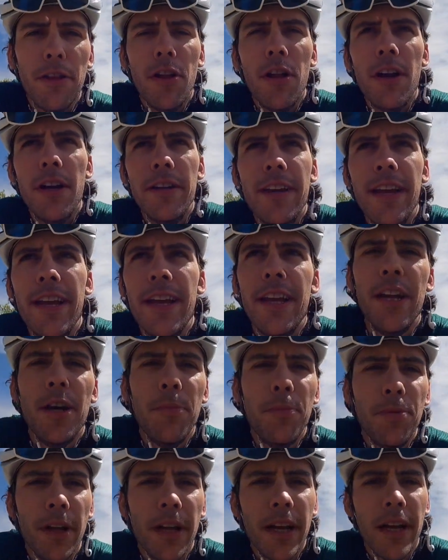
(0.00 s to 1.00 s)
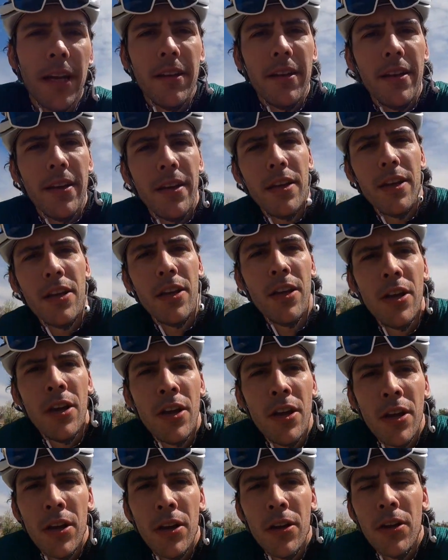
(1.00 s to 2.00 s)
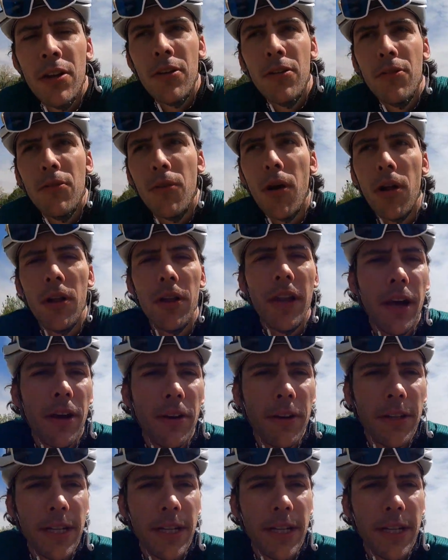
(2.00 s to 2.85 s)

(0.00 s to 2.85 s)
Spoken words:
long day here planned. Rolling out,